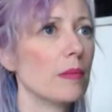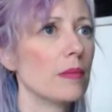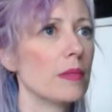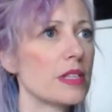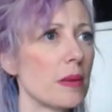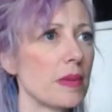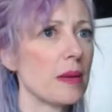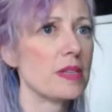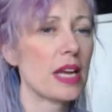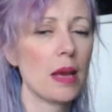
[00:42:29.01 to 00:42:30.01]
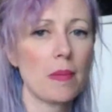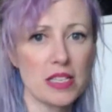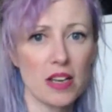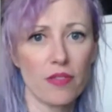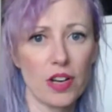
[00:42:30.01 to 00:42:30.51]
sometimes to keep
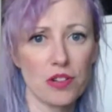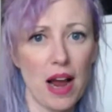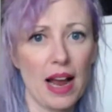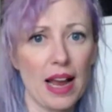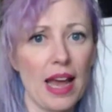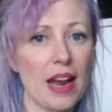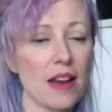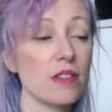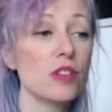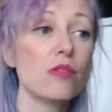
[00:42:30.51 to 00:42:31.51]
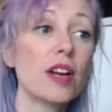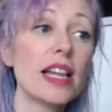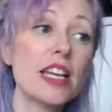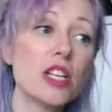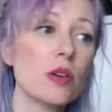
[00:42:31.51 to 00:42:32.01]
myself on track. And I really
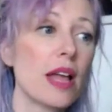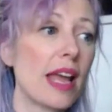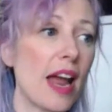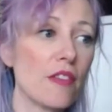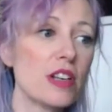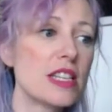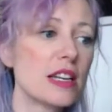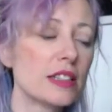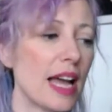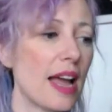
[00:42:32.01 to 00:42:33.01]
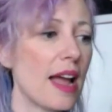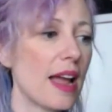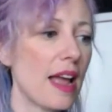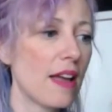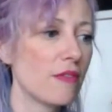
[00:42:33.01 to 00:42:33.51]
do, like every single day, I
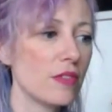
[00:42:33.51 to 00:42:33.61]
have